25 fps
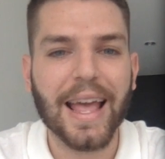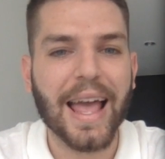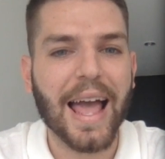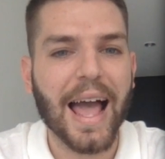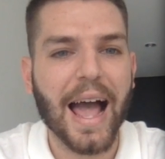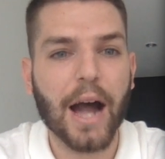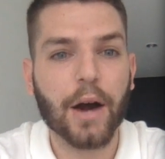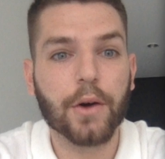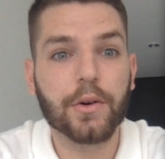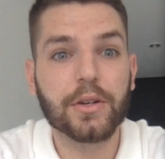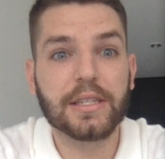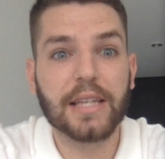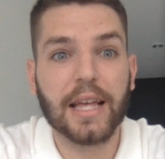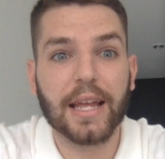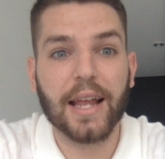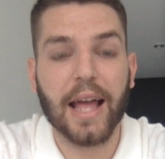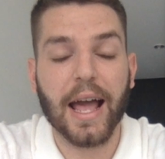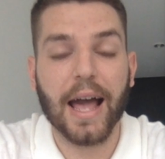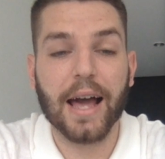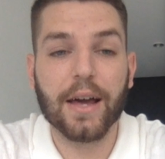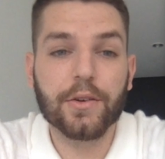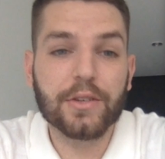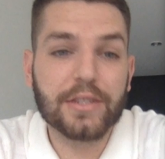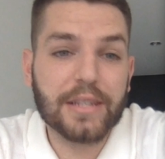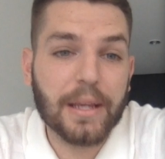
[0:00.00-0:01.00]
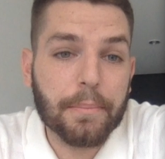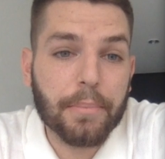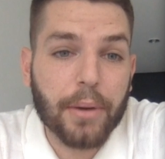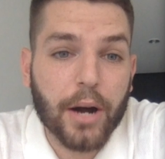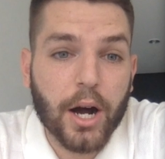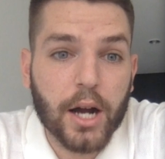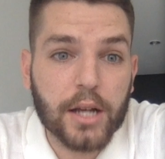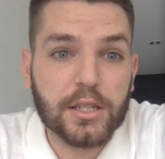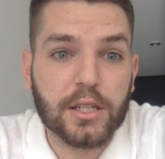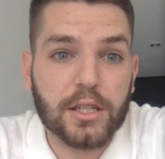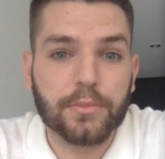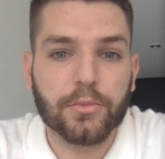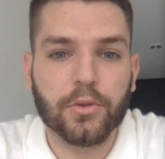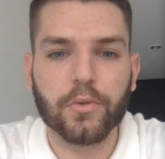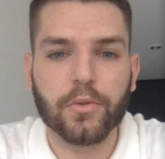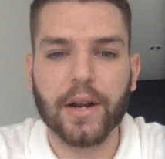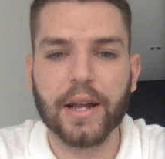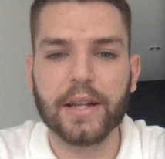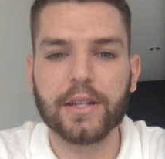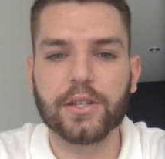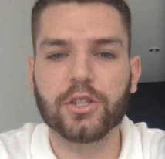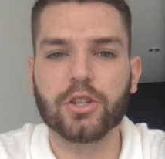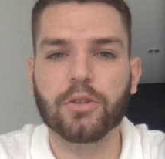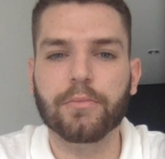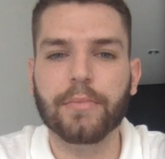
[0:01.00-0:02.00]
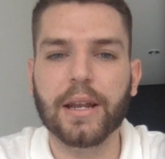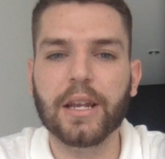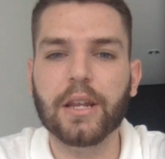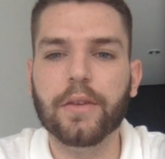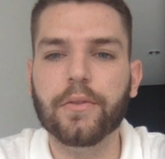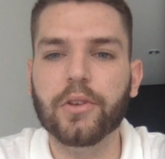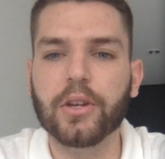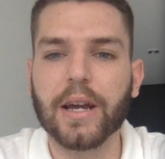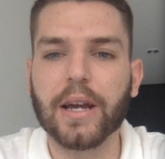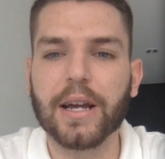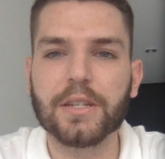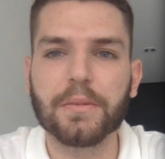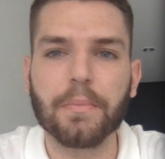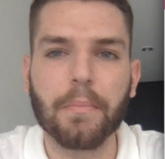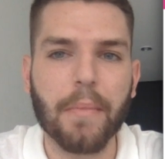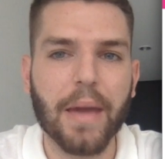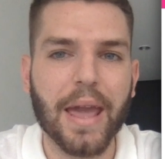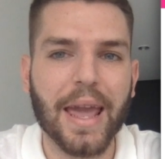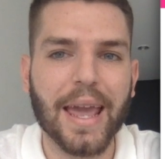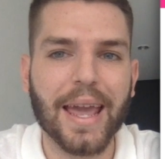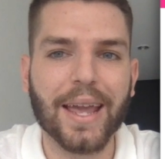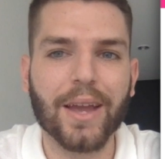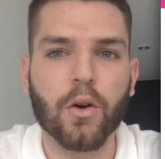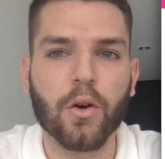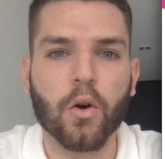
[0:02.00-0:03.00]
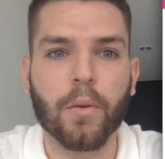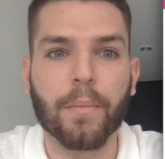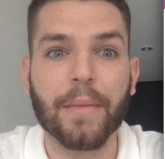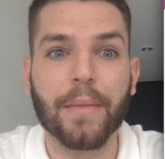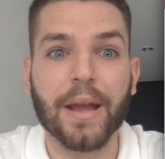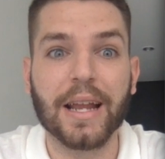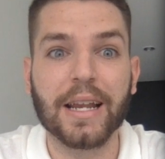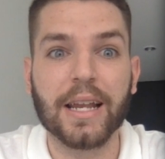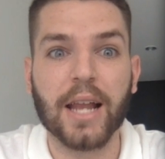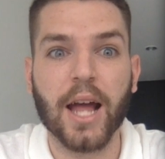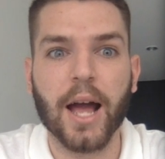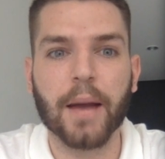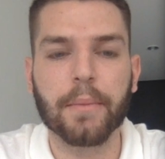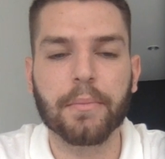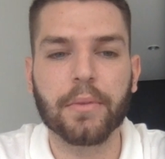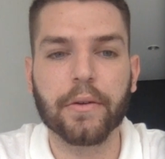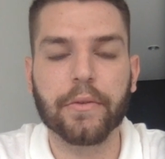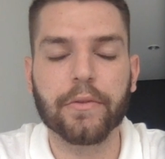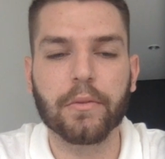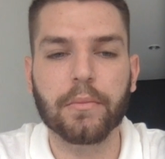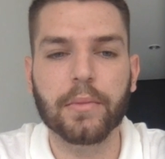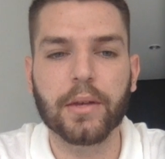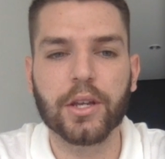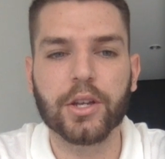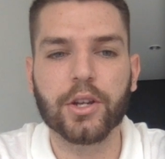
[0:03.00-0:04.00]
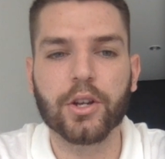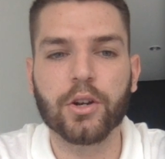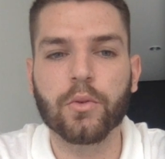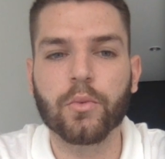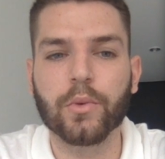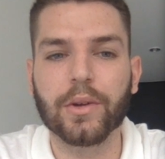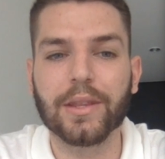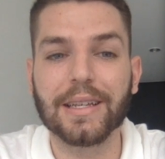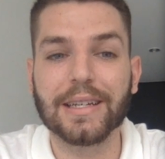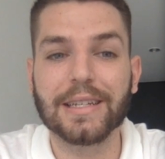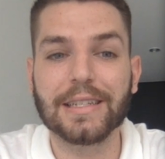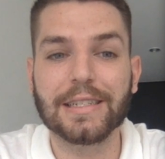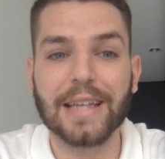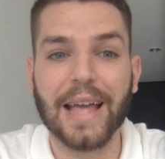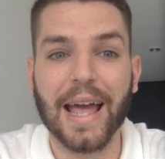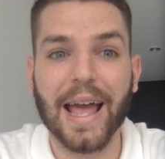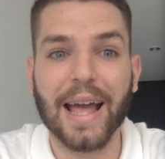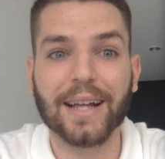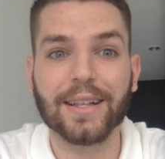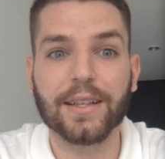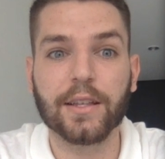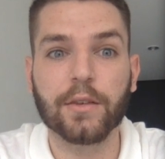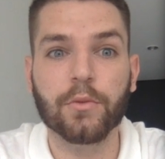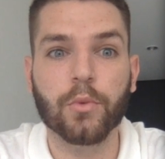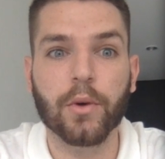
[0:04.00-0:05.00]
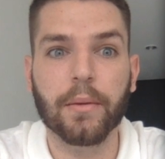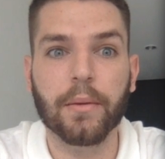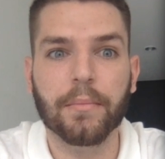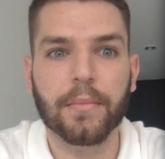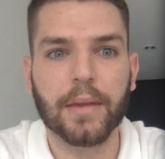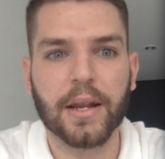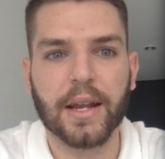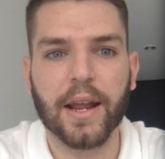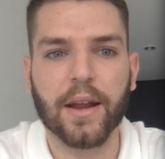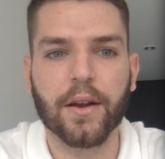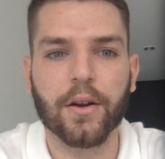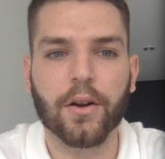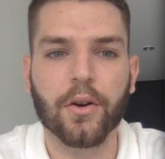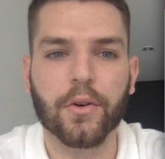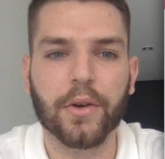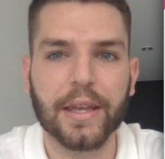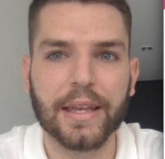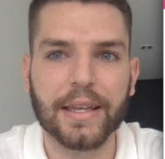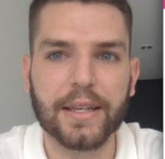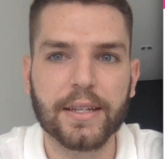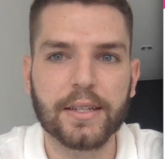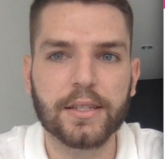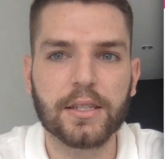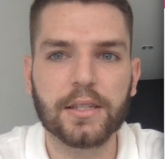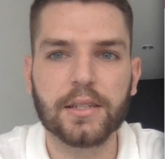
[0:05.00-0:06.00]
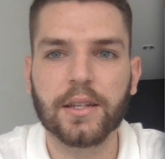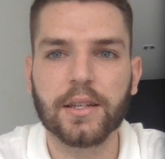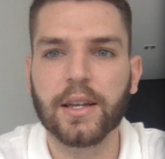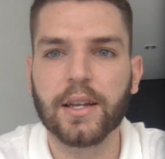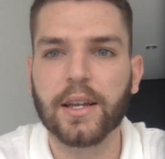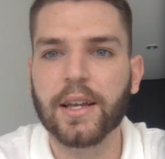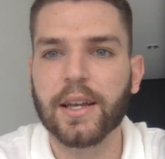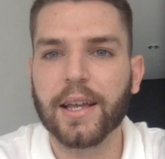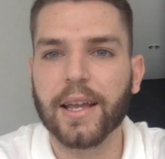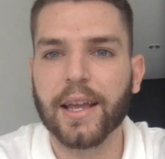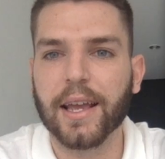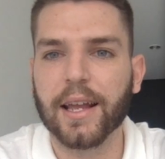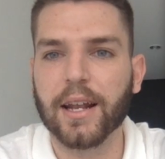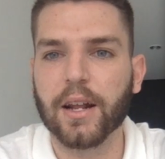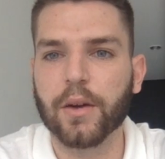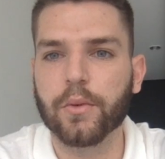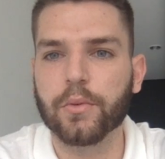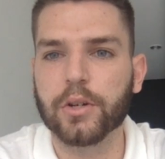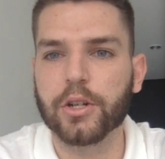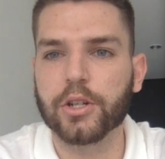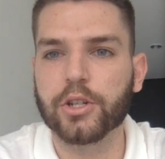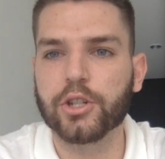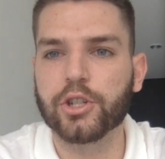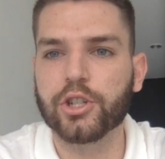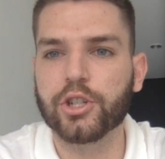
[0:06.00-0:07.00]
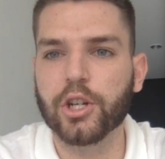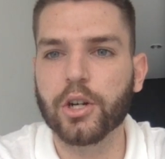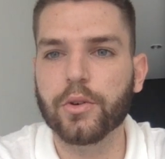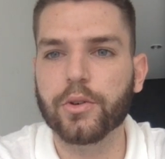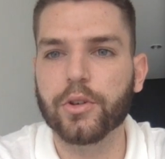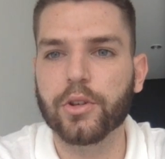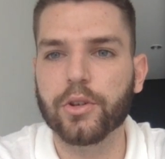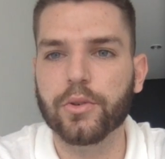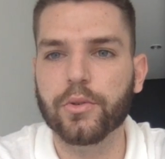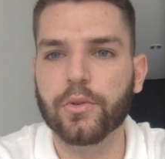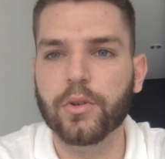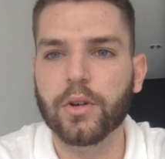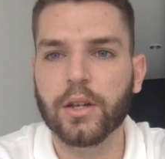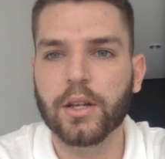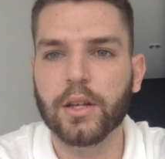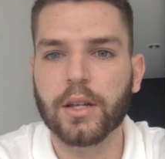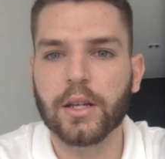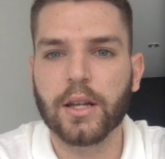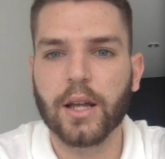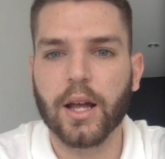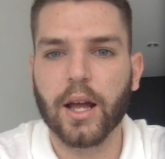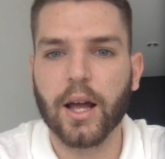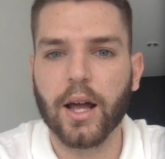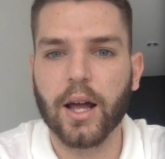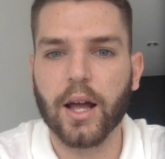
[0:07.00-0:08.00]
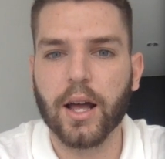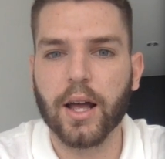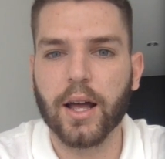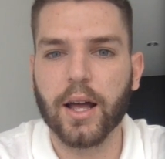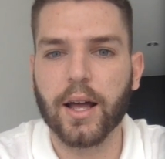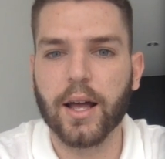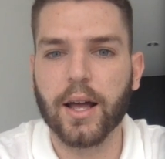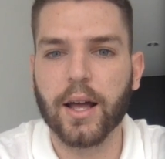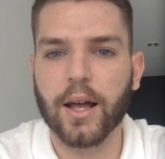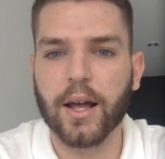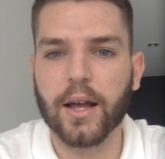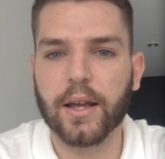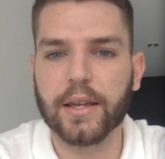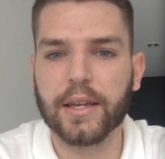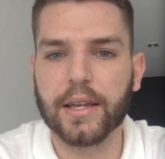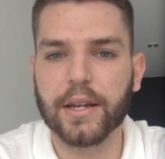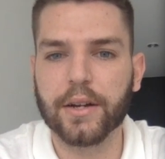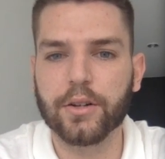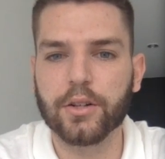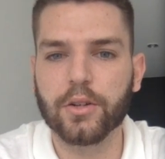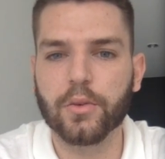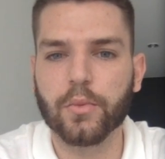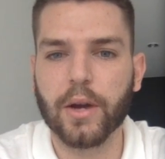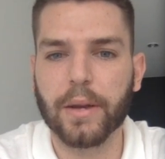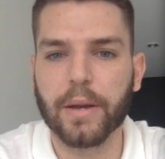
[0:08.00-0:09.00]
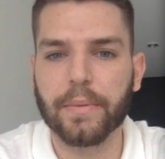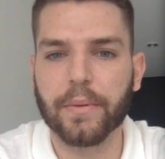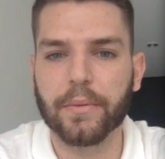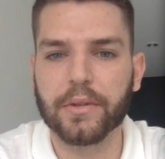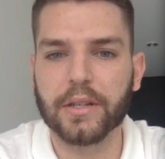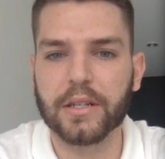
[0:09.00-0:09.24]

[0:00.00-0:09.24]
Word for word: How is that possible, right? So many of you guys may or may not be familiar with exactly what Monero is, and I want to show you here in the white paper.